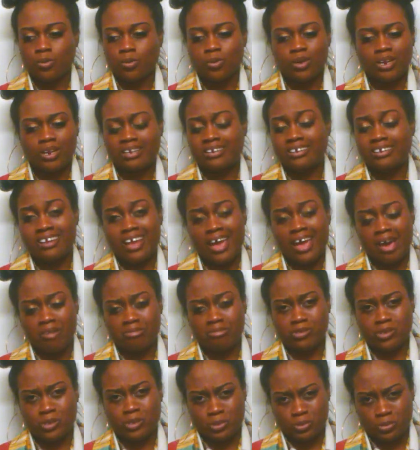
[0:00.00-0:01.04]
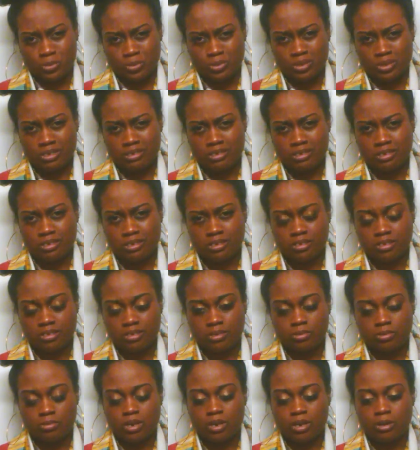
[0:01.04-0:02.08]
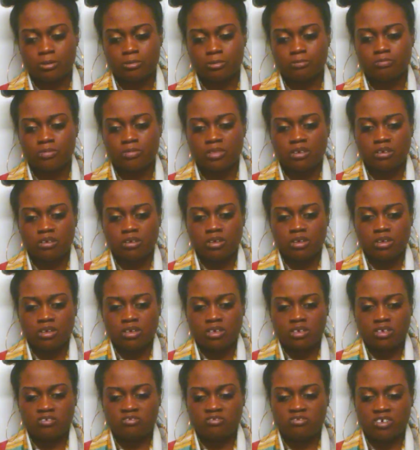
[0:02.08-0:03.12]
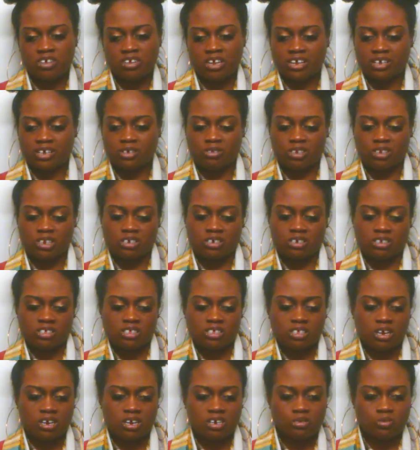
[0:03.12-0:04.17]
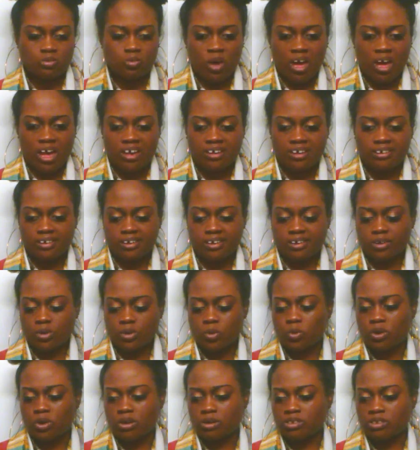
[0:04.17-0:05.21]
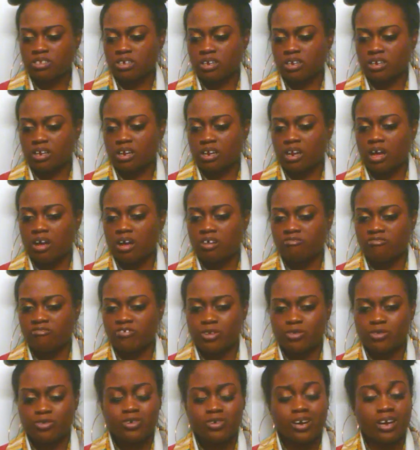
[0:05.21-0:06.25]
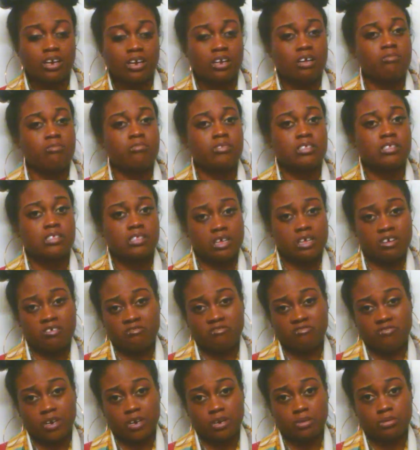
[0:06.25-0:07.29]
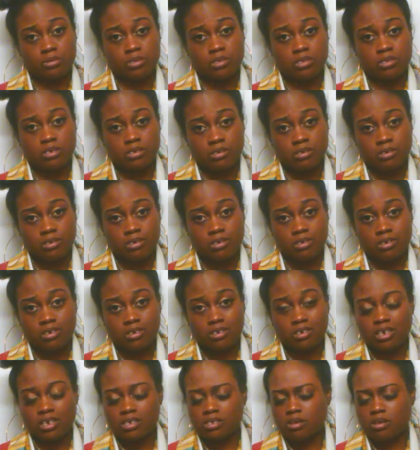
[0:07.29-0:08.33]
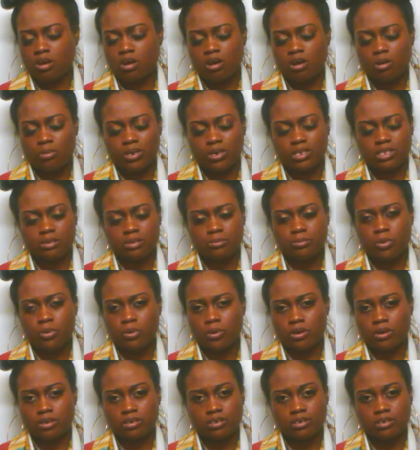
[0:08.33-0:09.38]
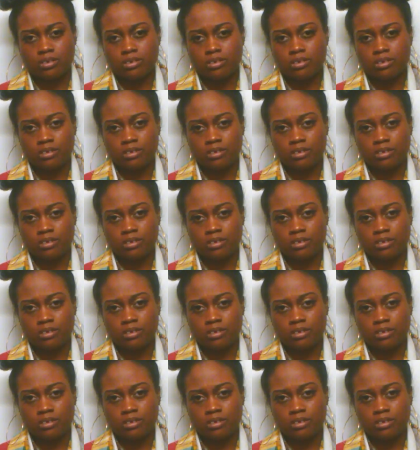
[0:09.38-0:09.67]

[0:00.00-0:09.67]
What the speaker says: when I didn't have to. You know, you feel like you look a certain way and that no one is going to love you. You got to love yourself first. That's always important.